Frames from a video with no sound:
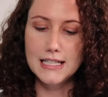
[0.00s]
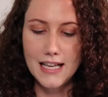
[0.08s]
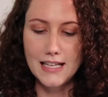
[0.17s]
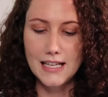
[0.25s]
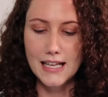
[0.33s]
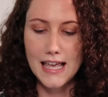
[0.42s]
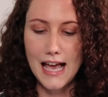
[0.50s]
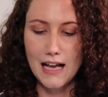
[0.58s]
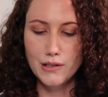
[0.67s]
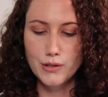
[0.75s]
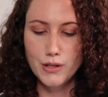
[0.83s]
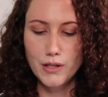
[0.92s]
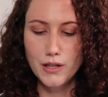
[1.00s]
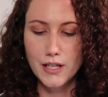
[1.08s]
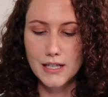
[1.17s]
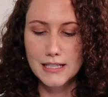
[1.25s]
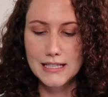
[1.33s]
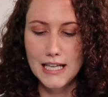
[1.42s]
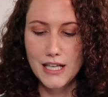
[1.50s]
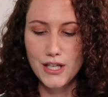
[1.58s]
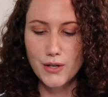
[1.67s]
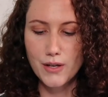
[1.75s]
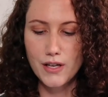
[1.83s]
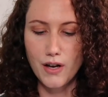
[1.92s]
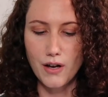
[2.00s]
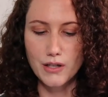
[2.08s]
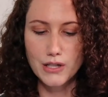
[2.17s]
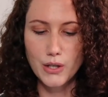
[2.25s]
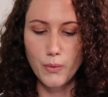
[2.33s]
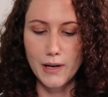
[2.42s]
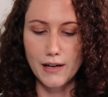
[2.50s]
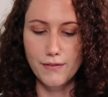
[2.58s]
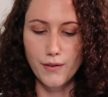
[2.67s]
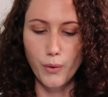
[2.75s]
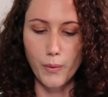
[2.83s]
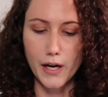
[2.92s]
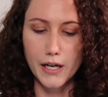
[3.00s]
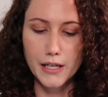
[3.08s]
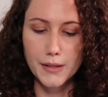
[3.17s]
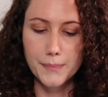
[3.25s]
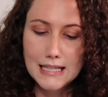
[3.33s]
and casual looks that you can also wear for work.